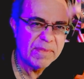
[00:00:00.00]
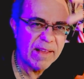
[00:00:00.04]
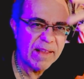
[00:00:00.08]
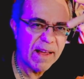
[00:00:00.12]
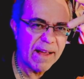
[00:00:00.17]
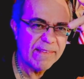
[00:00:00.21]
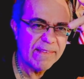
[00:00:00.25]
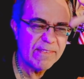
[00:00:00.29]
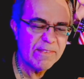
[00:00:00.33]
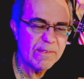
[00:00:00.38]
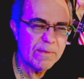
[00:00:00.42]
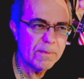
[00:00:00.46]

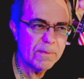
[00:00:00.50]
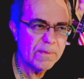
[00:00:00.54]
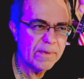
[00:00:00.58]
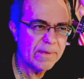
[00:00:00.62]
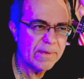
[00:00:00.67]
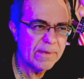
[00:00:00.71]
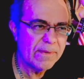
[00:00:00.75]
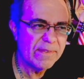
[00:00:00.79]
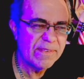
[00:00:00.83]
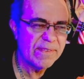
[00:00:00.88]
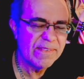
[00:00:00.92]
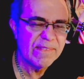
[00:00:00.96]
dots
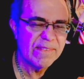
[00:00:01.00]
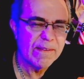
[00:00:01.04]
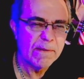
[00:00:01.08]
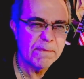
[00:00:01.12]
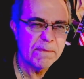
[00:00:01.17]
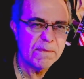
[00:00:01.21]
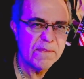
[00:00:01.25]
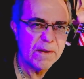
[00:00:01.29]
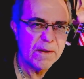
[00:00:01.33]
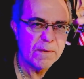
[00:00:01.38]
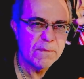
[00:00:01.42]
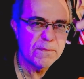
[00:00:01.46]
were stuff
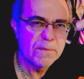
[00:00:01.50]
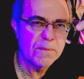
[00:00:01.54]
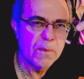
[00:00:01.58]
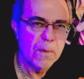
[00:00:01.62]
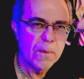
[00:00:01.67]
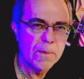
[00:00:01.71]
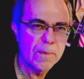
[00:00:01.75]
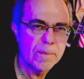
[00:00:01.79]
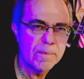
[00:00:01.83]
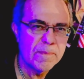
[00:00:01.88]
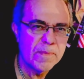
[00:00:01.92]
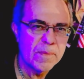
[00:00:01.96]
that
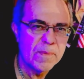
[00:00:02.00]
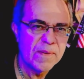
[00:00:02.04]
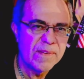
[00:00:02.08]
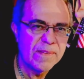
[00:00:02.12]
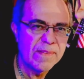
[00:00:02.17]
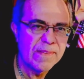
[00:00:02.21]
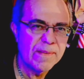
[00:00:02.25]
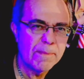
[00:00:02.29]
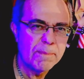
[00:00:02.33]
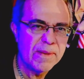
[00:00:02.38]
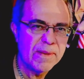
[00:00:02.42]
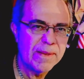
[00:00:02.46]
formed
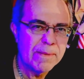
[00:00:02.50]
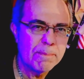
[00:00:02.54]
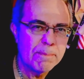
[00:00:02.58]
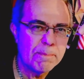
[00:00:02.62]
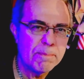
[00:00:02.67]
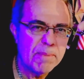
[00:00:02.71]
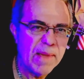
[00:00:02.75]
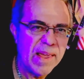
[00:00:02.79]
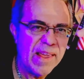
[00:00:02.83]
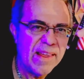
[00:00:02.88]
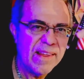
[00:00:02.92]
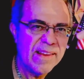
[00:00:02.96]
when the Big
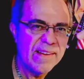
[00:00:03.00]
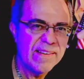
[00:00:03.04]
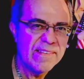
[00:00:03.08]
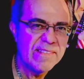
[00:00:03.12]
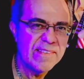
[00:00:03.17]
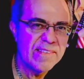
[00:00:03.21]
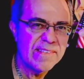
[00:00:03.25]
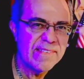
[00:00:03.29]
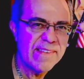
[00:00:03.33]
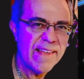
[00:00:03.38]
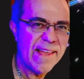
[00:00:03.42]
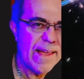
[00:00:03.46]
Bang
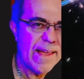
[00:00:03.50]
just